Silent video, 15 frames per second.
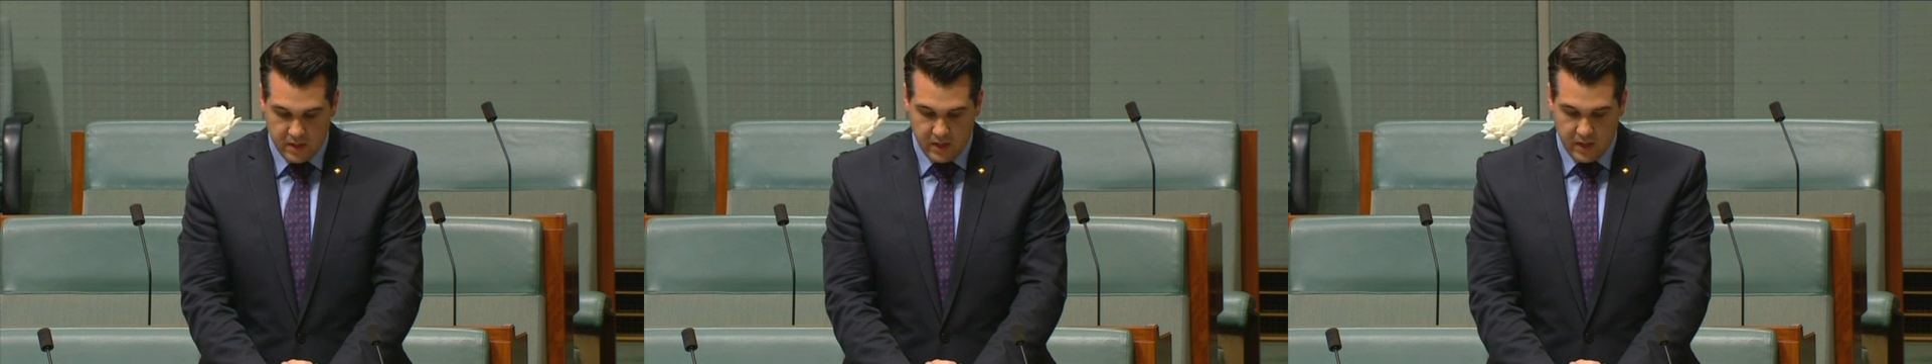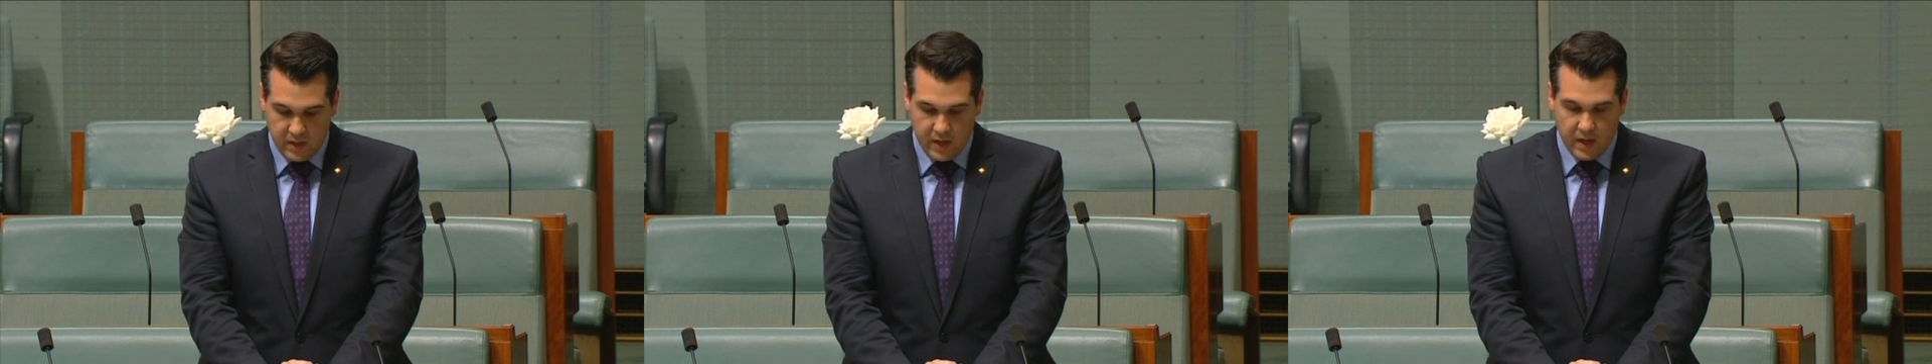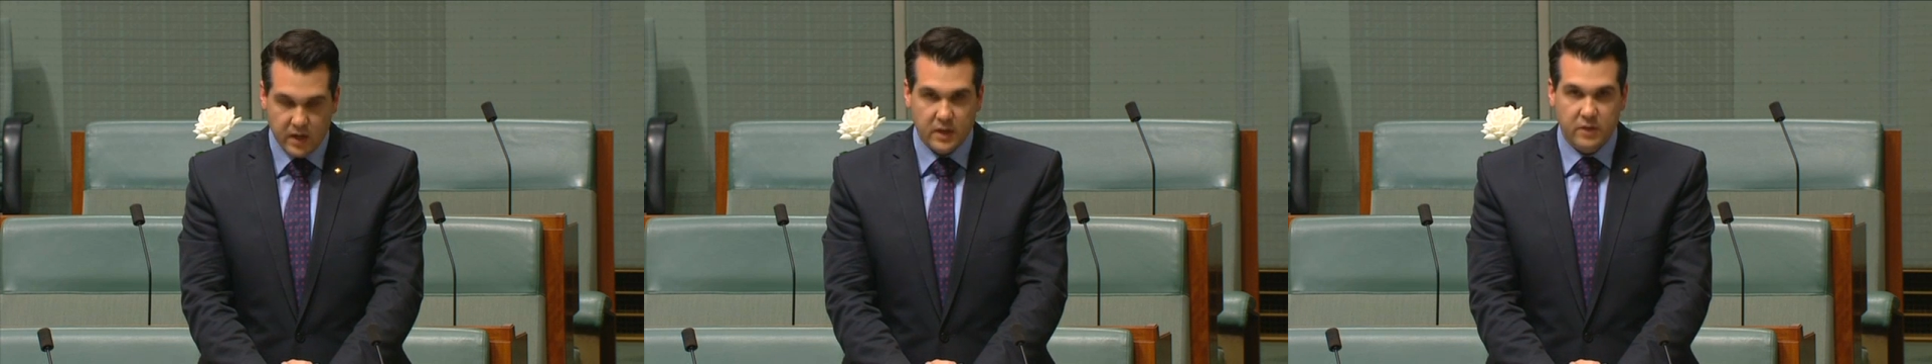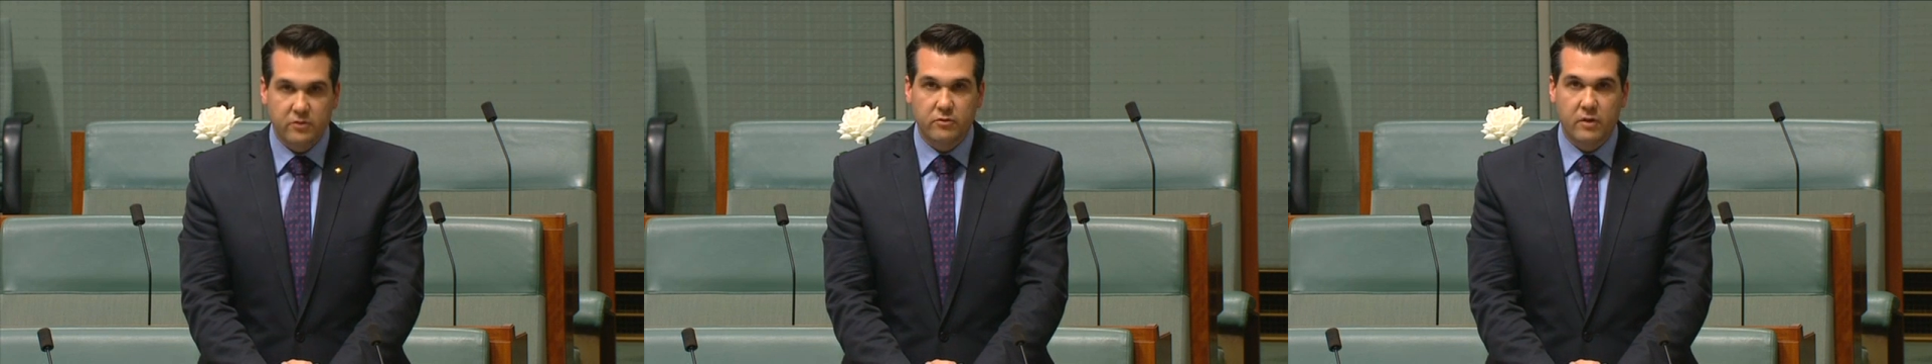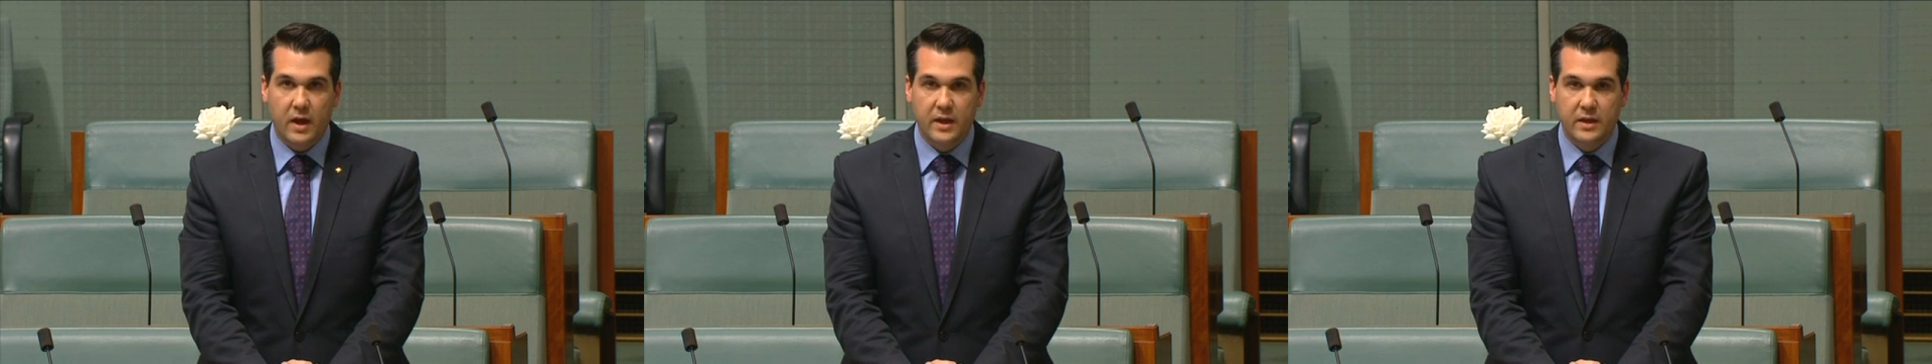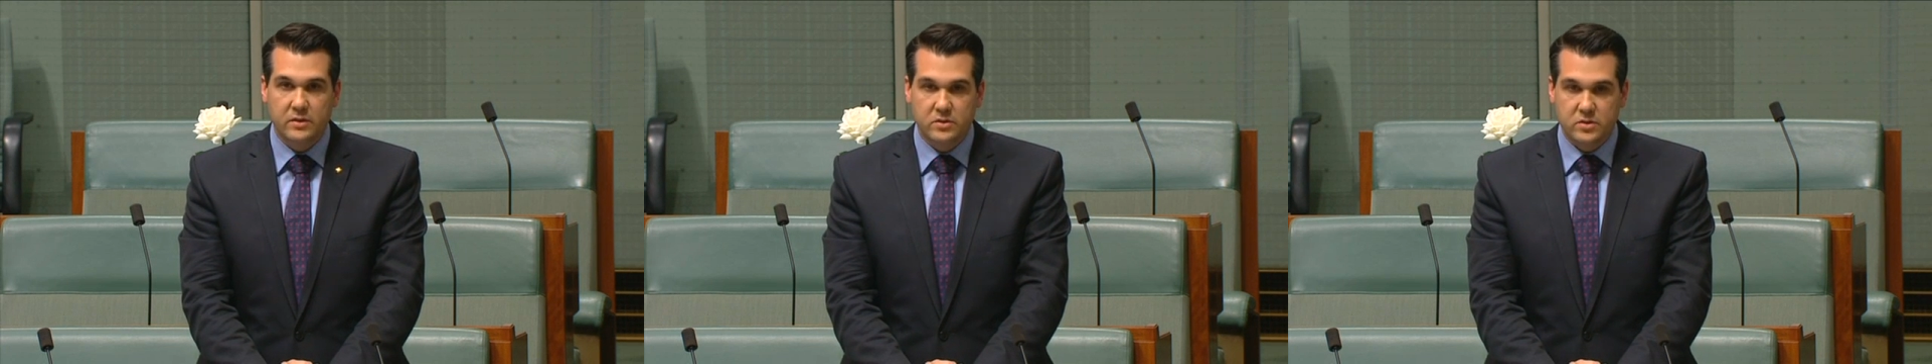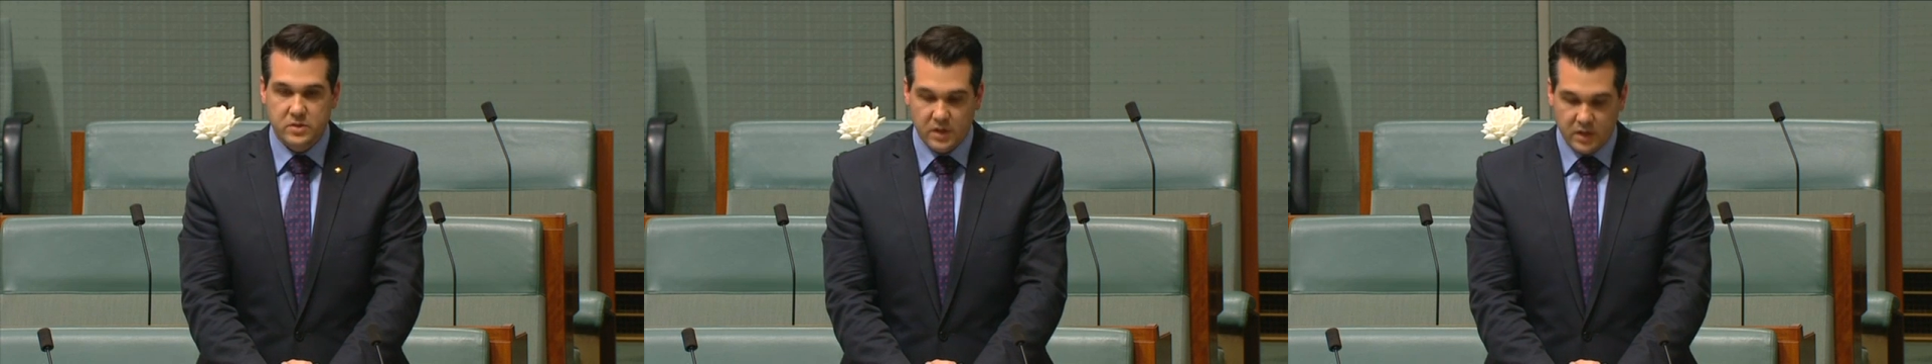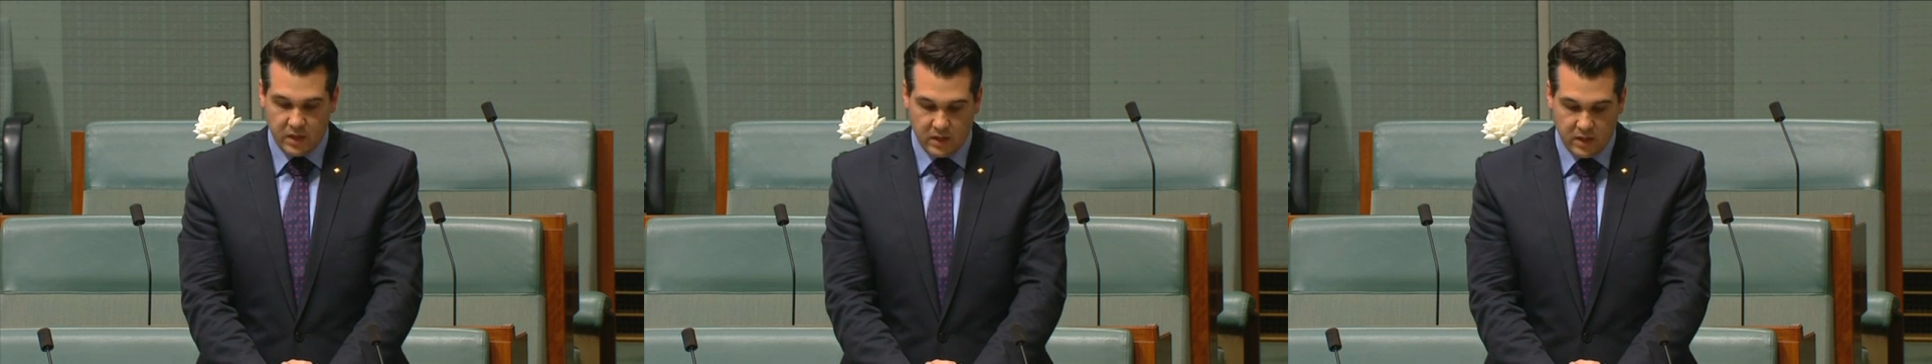in any Australian
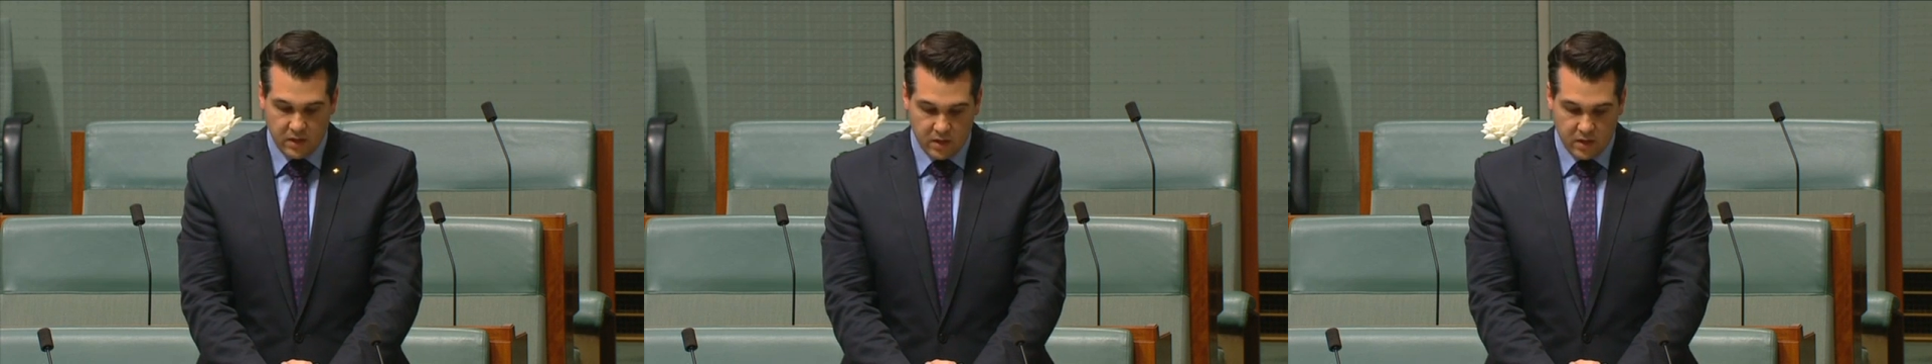city